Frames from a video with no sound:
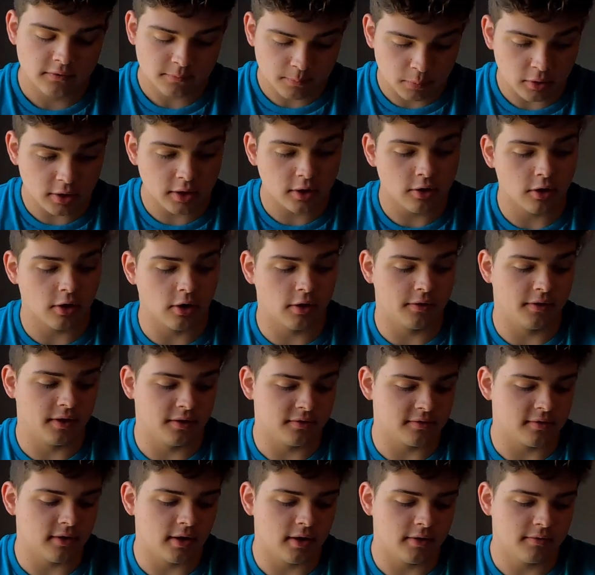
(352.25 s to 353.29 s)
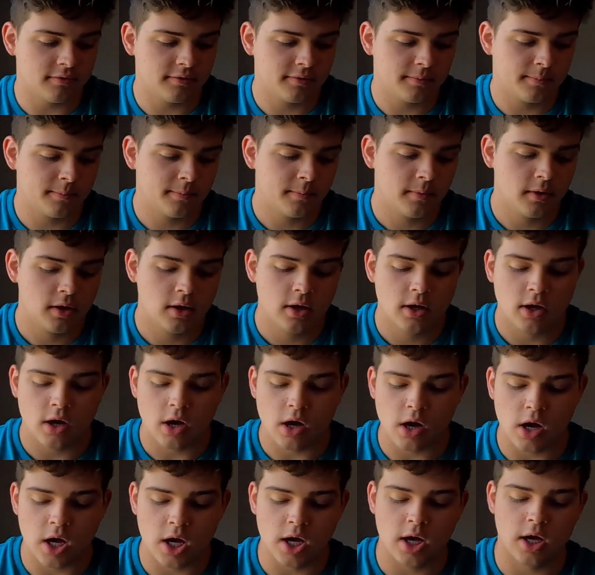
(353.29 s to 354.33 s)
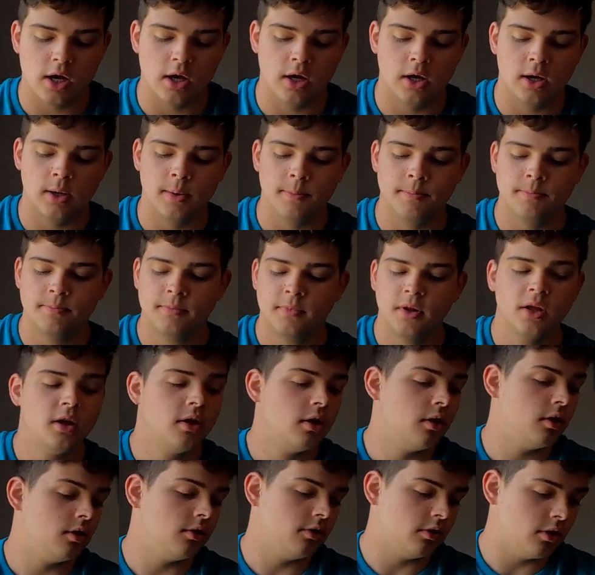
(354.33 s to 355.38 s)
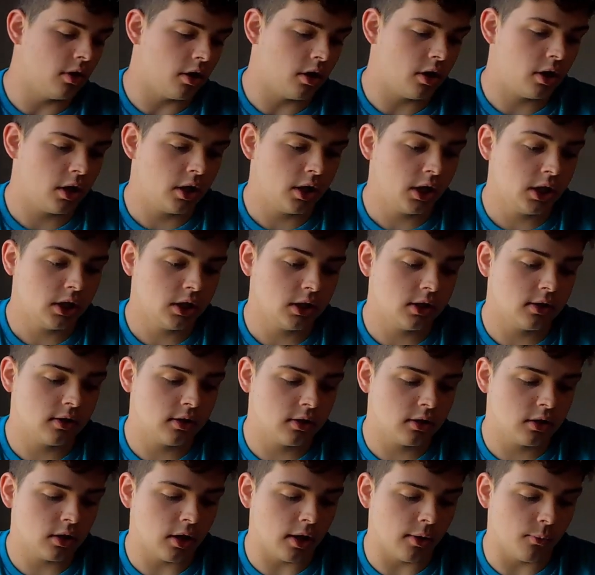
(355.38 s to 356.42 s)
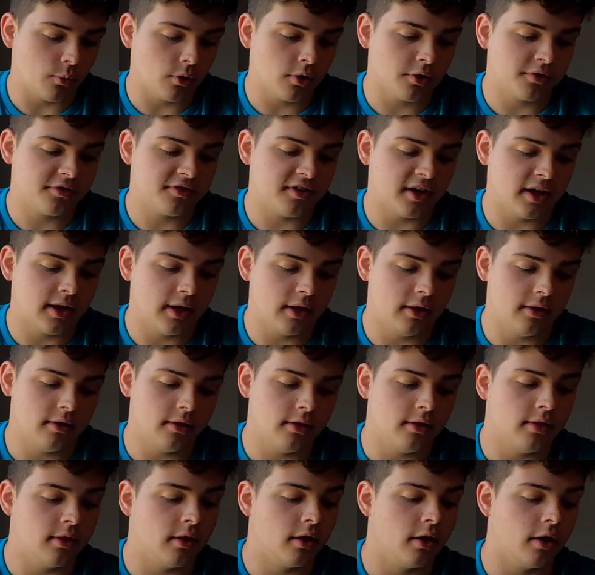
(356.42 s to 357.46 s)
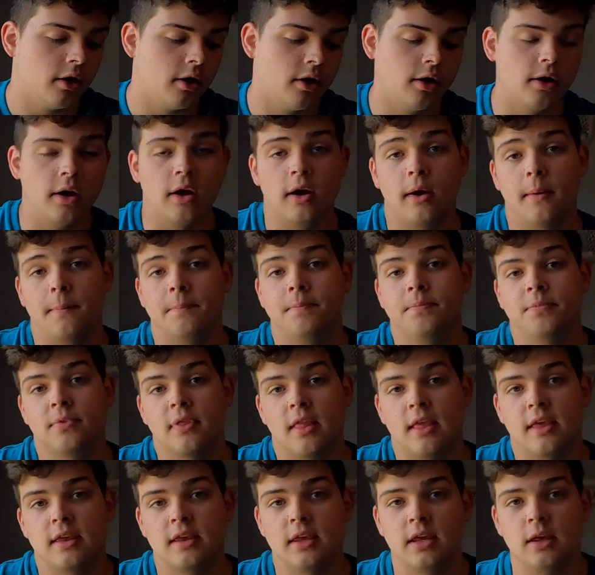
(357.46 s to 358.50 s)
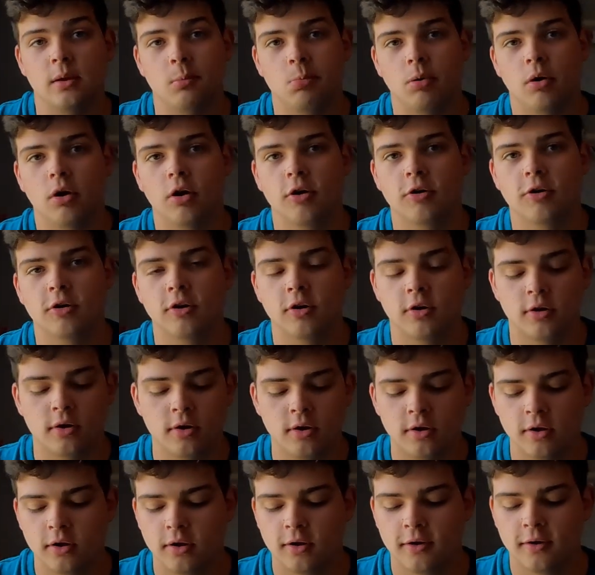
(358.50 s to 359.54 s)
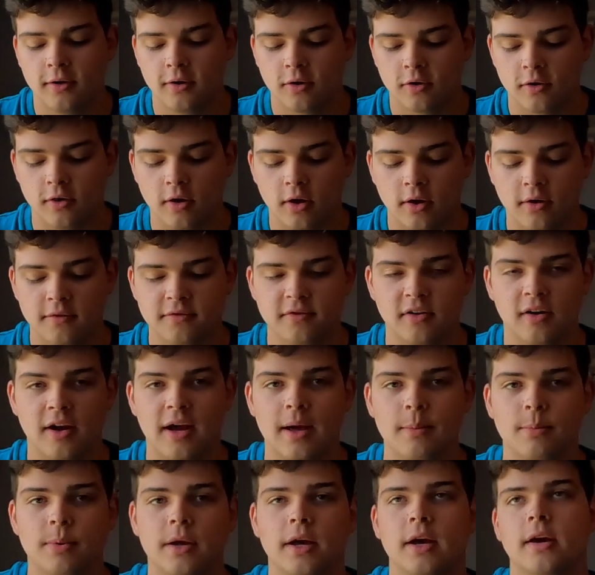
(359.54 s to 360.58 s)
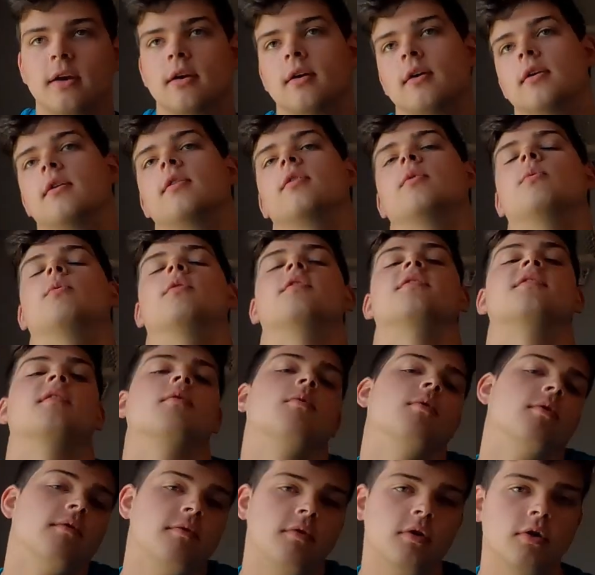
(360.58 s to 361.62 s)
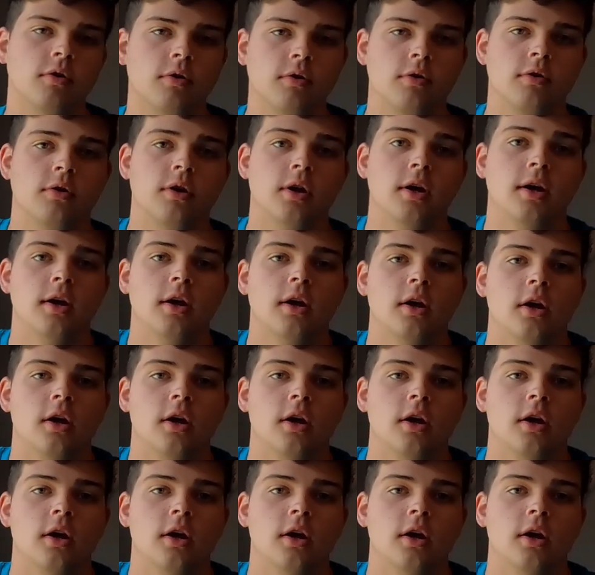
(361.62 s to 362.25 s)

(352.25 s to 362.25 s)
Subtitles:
is pretty good on these gloves. Not, I will say, the Epoch gloves or Epic, the ones I reviewed,